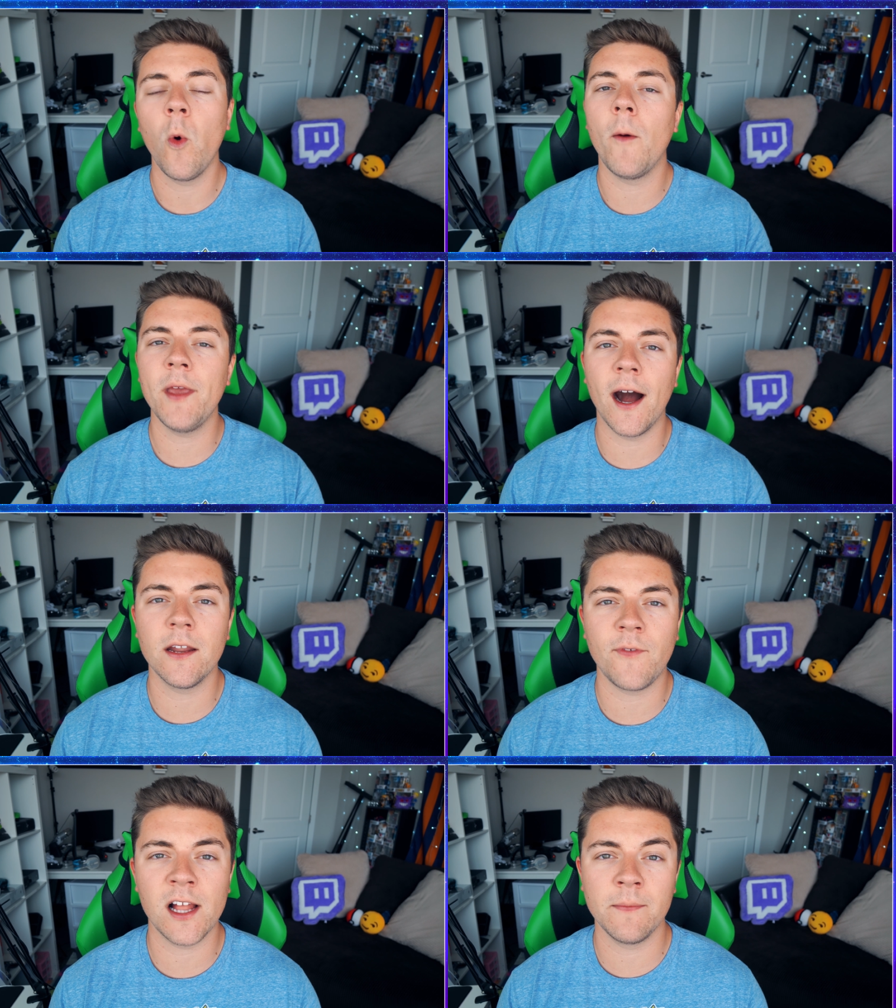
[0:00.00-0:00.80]
will be
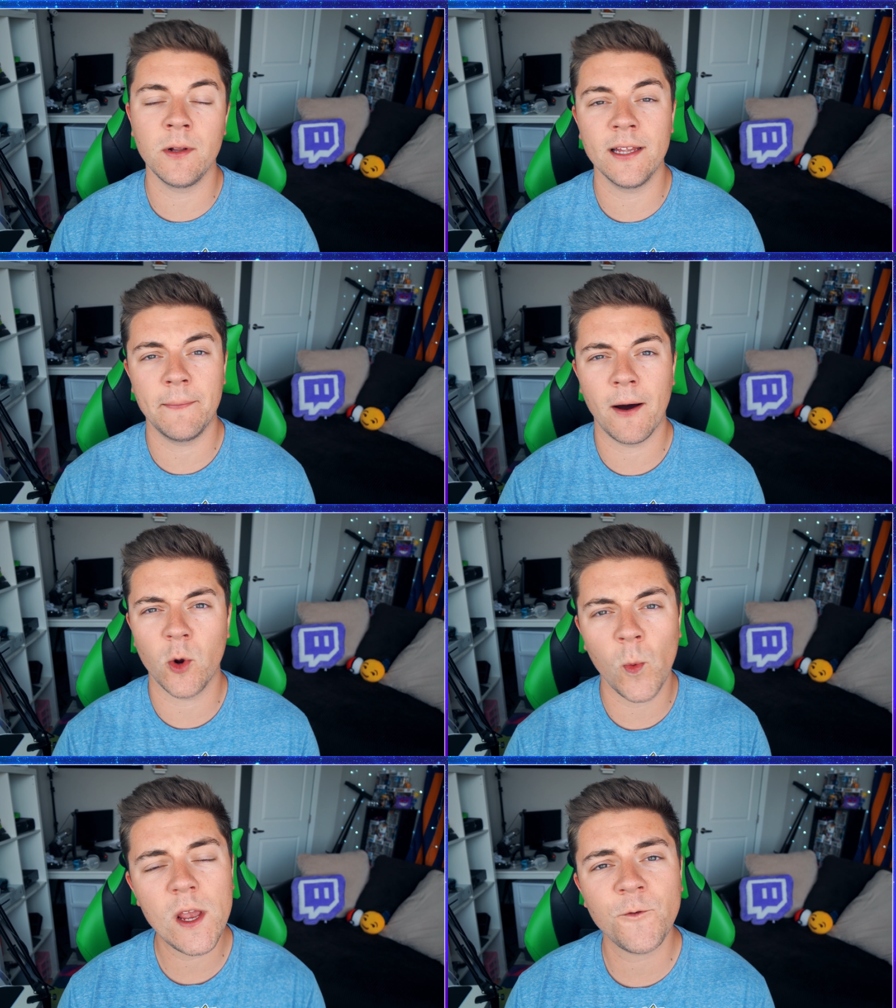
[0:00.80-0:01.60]
unavailable in about
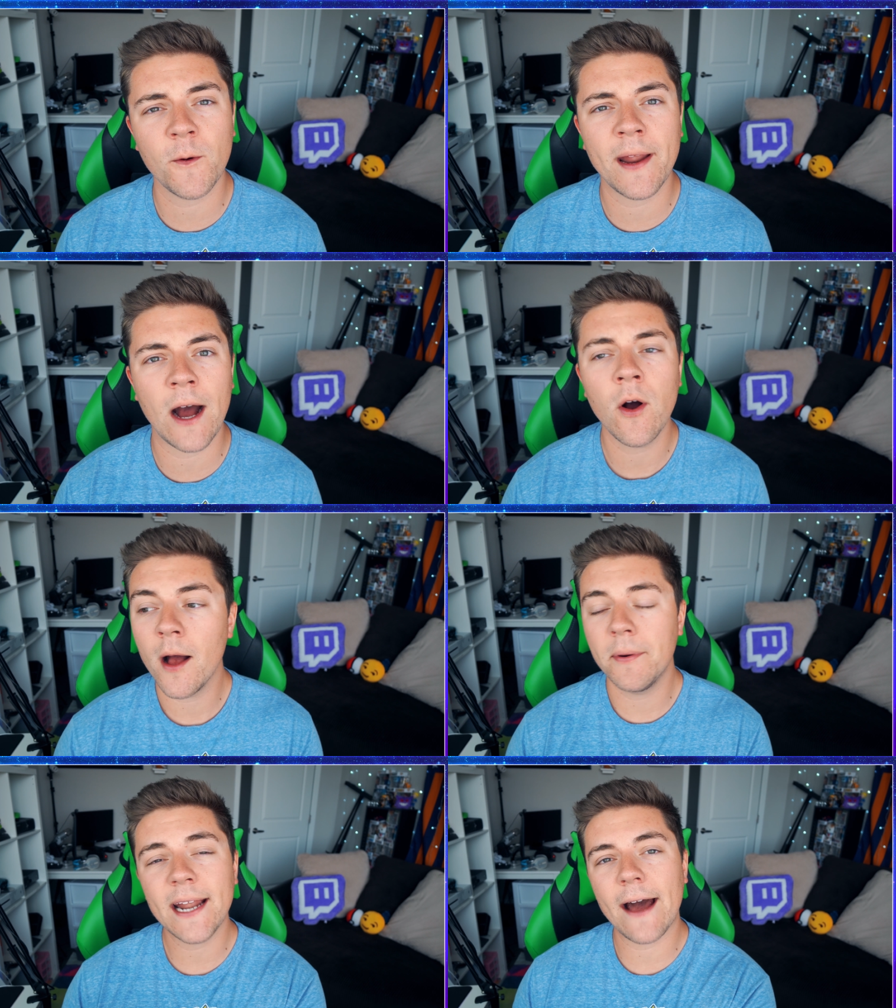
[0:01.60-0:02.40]
a week from now,
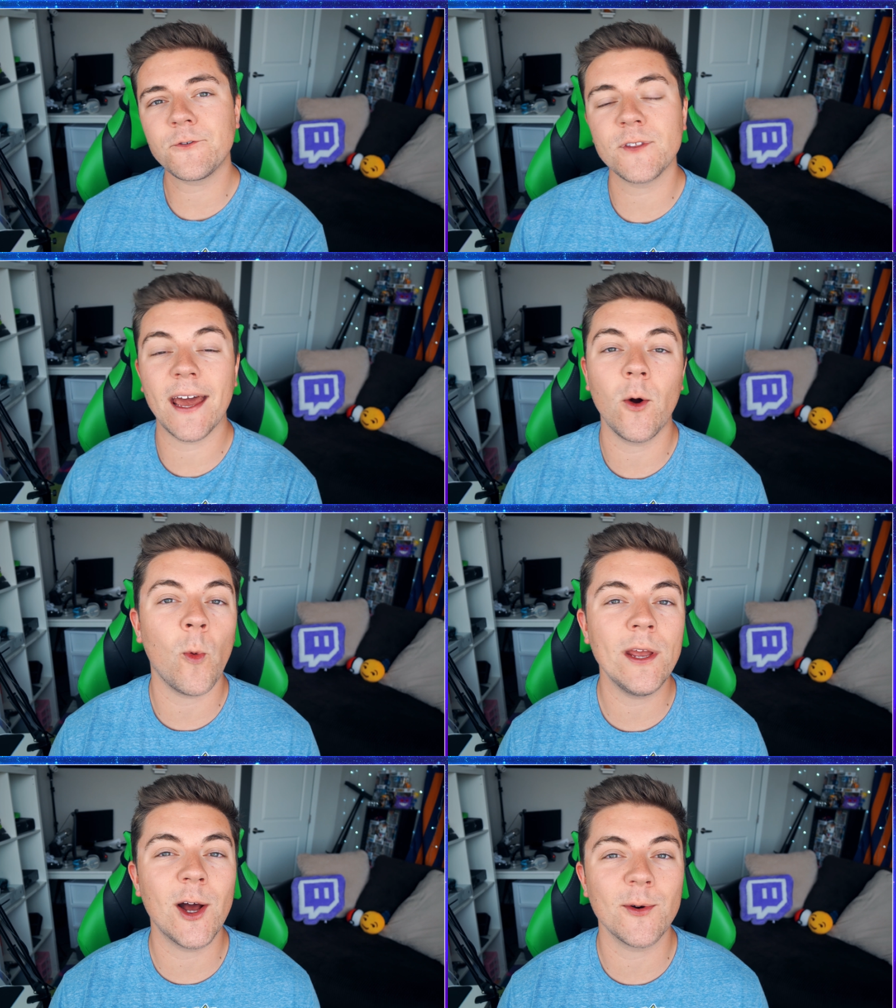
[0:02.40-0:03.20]
but after that,
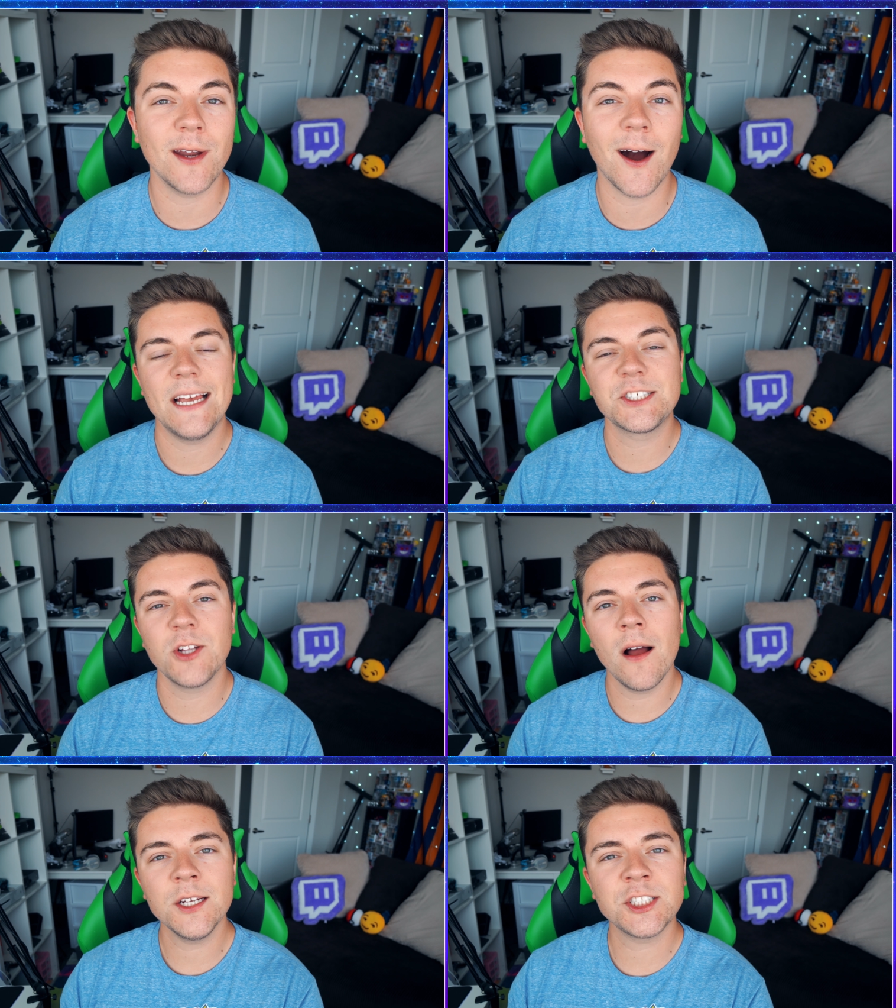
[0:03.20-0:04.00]
we don't know. As
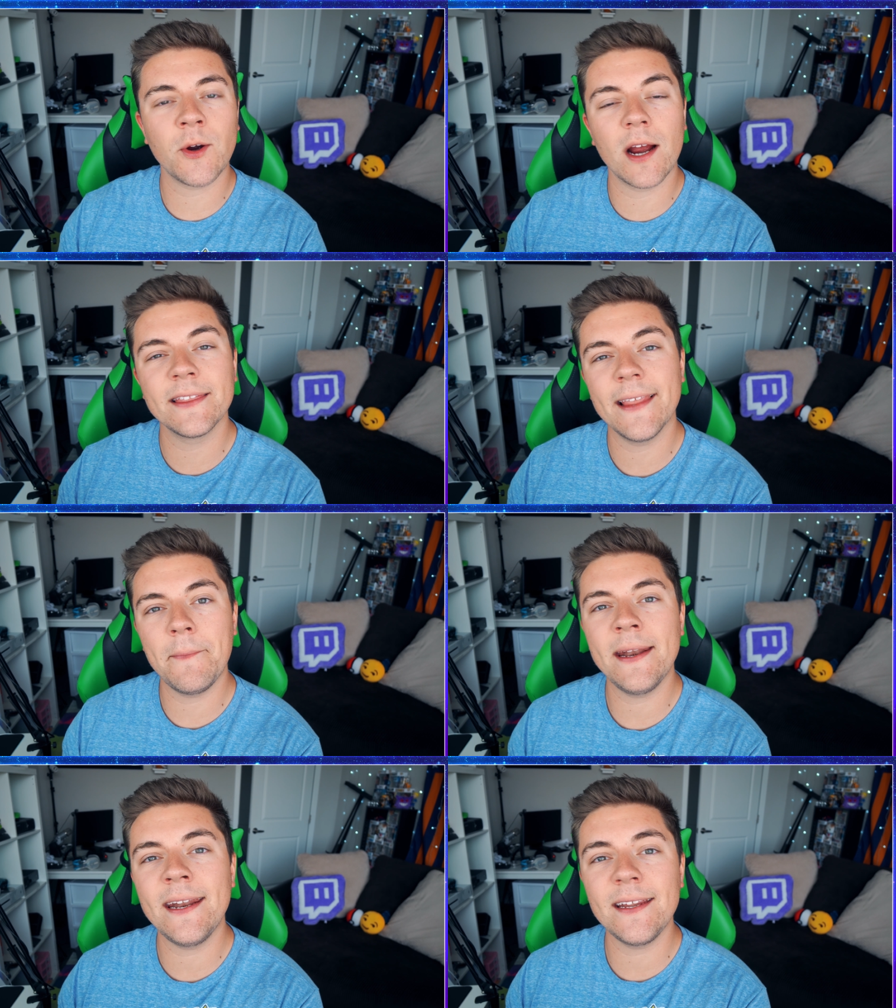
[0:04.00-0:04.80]
long as there are limited